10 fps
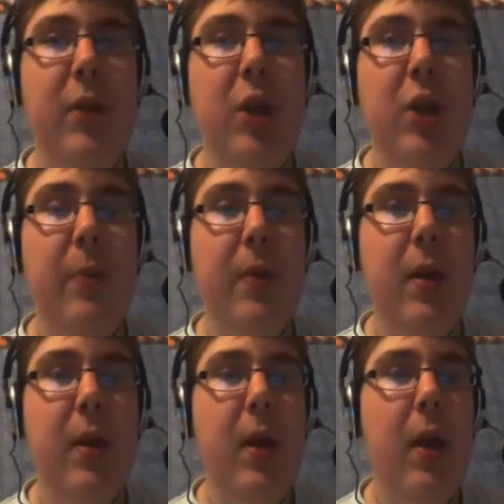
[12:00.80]
like a
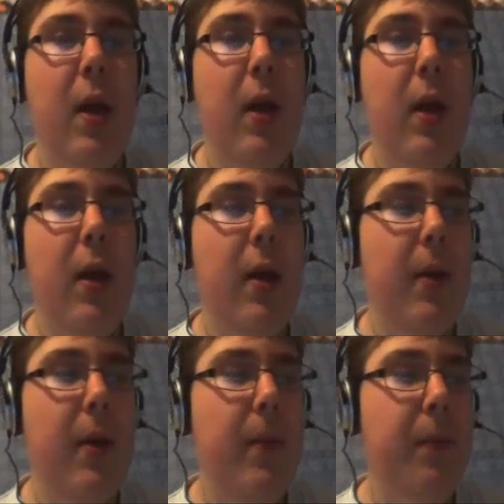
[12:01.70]
membership,
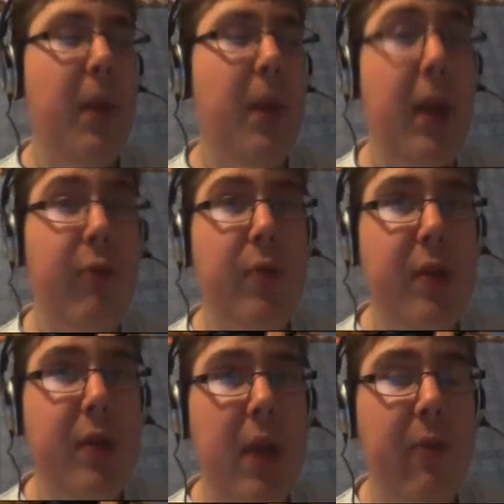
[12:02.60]

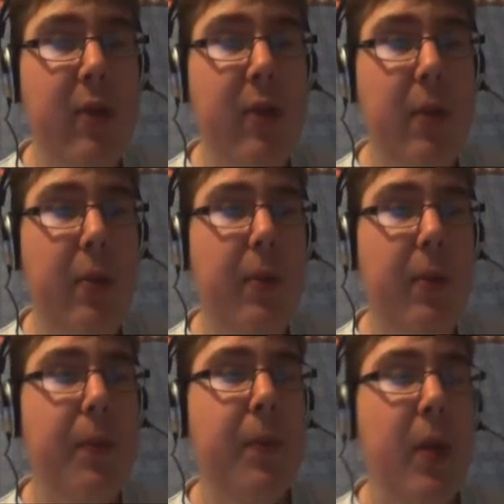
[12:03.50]
like RuneScape for
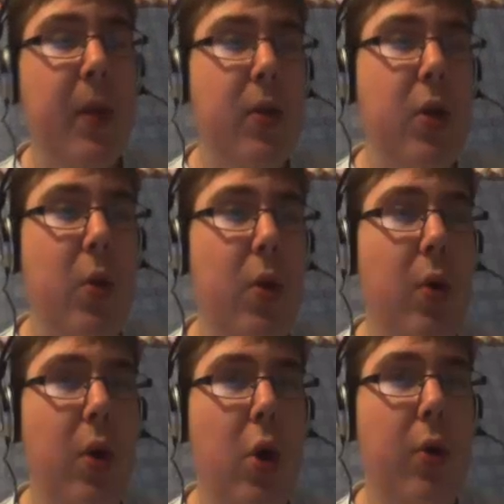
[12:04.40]
example,
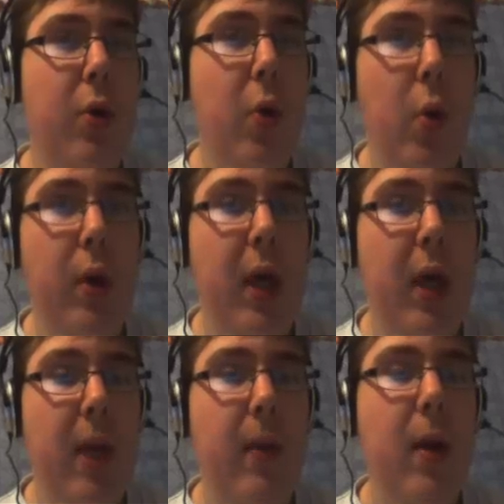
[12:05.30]
to unlock
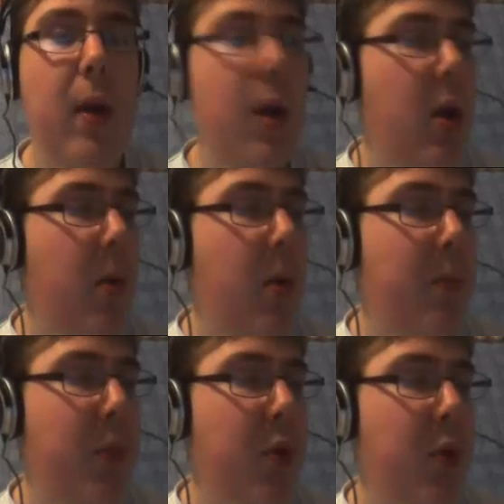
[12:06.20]
the whole game.
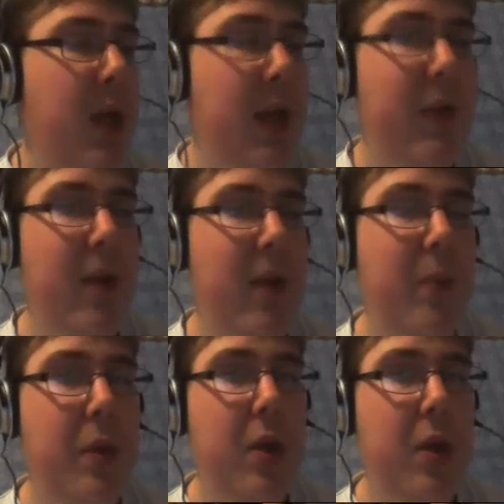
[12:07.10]
But
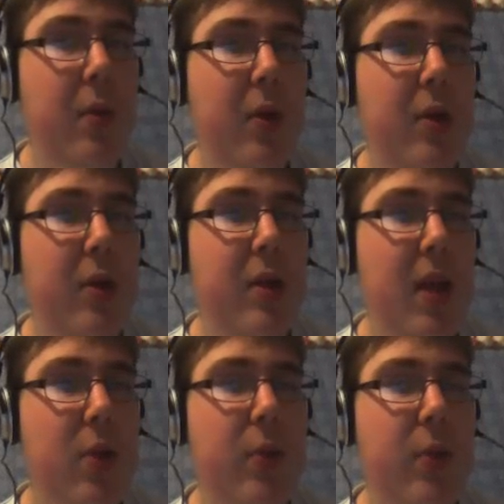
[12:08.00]
yeah, definitely my opinion,
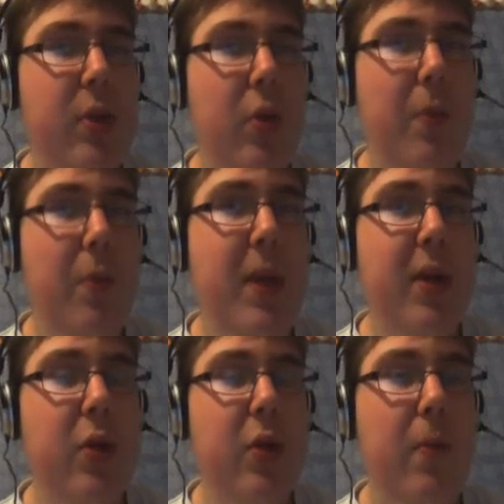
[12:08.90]
because this game's going to be
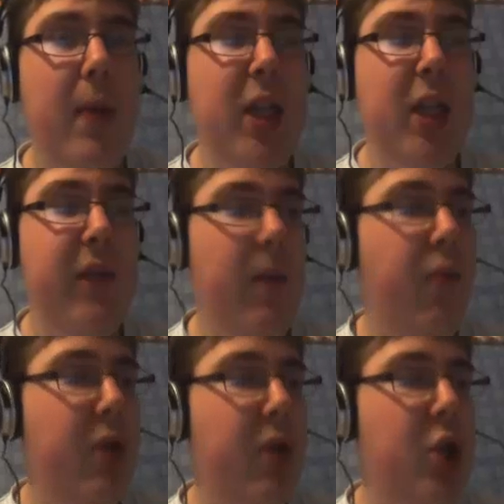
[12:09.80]
so big and so
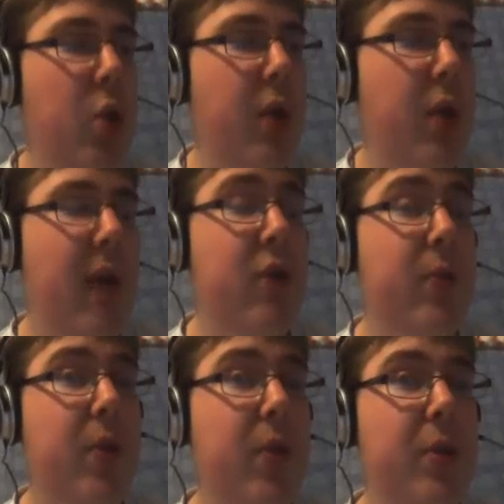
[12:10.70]
massive, I'm pretty
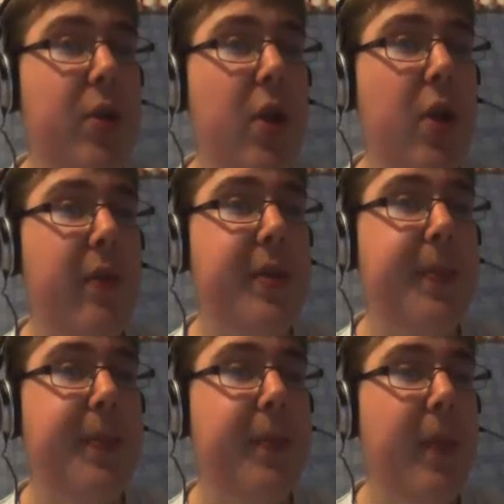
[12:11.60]
sure they'll have a subscription
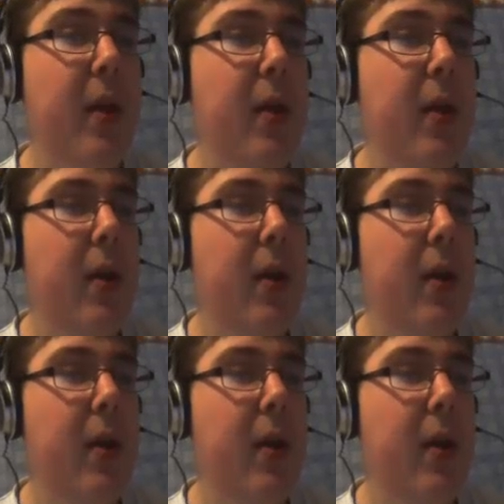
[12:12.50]
service.